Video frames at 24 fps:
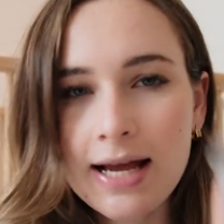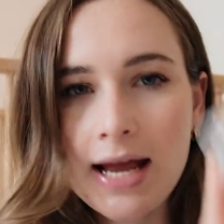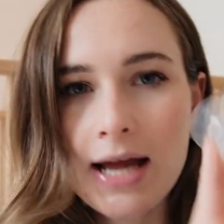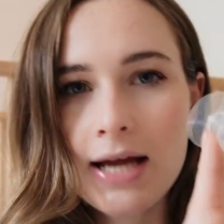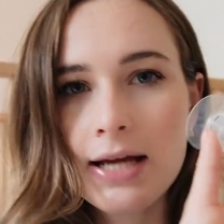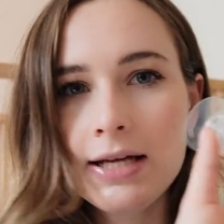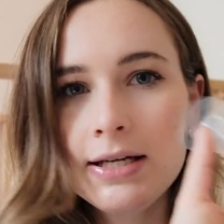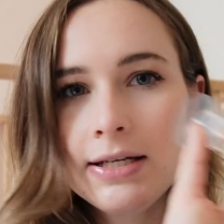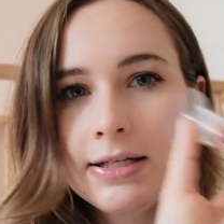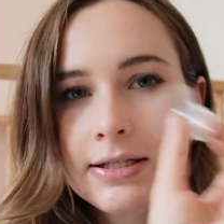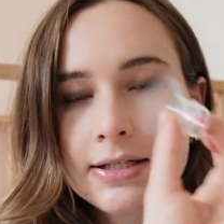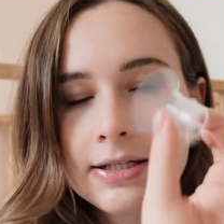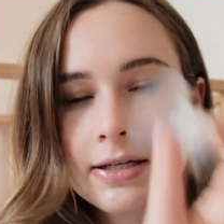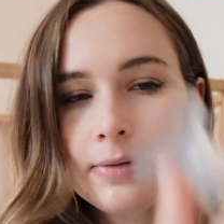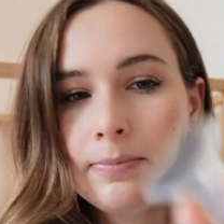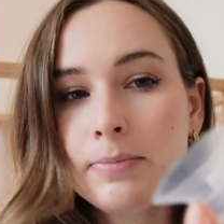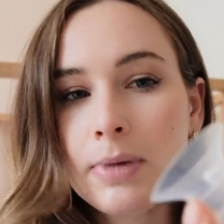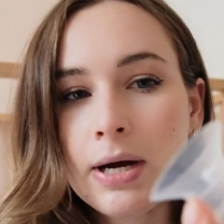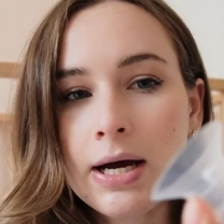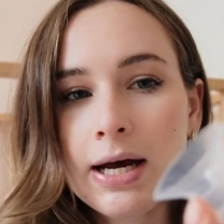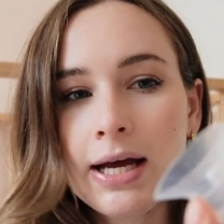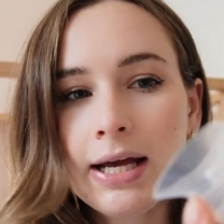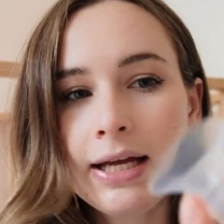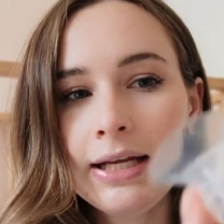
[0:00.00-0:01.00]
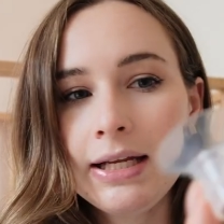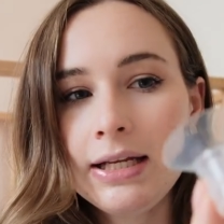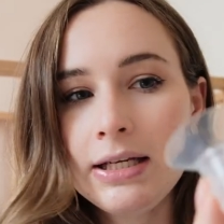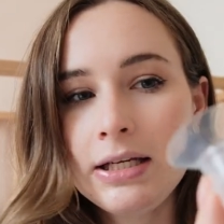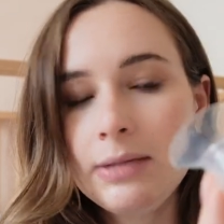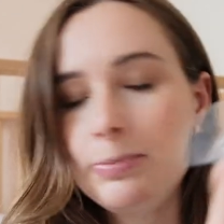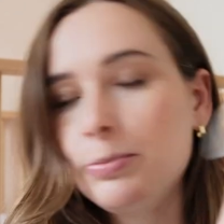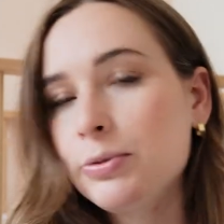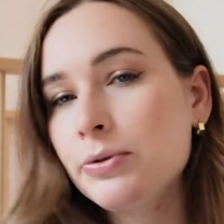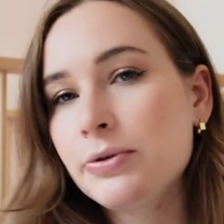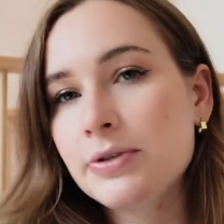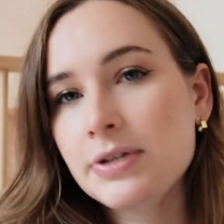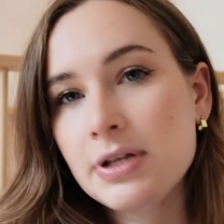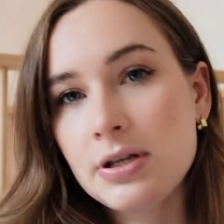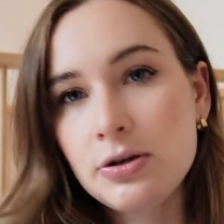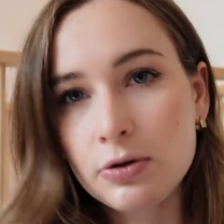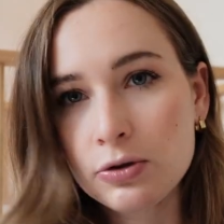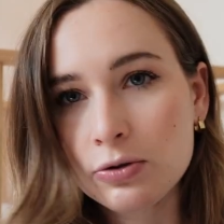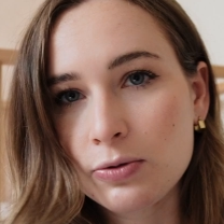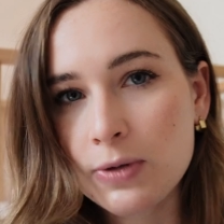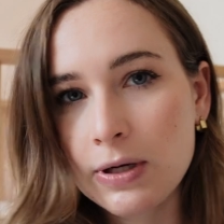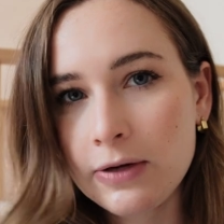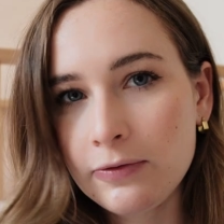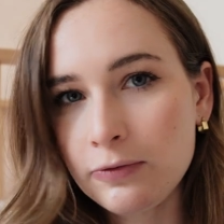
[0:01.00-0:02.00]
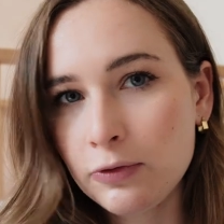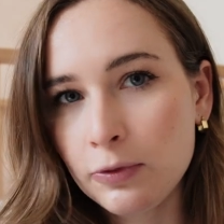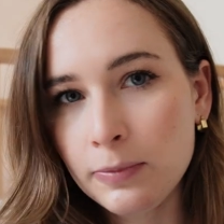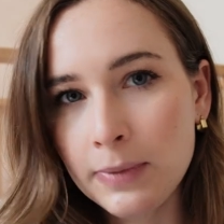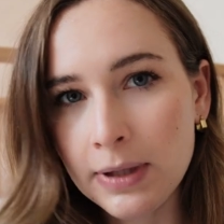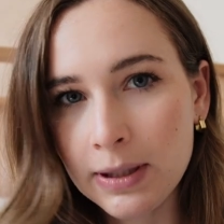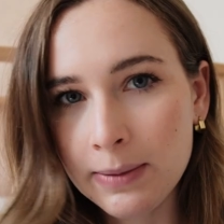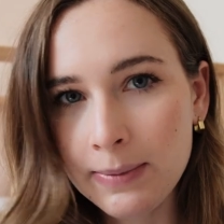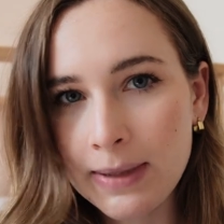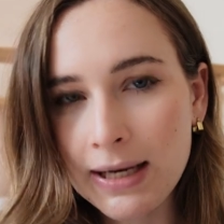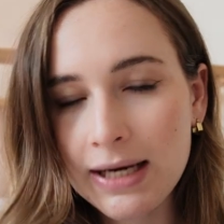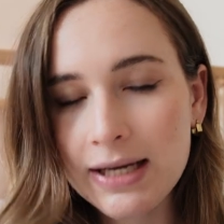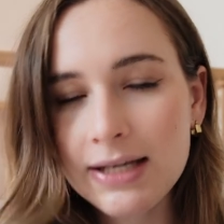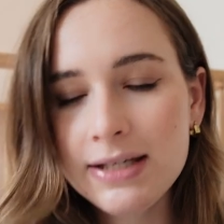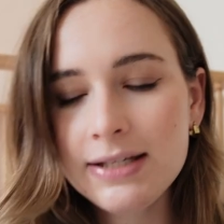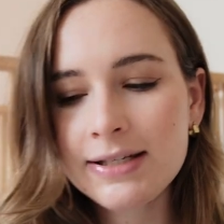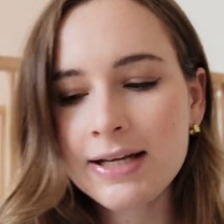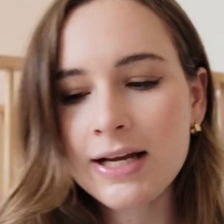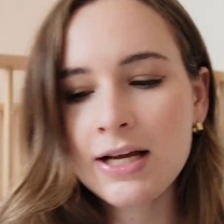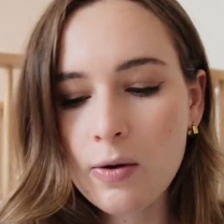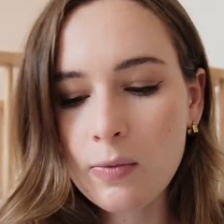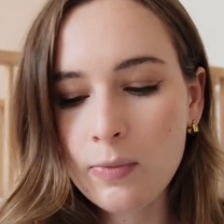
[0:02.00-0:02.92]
and my nipples are not 24 millimeters.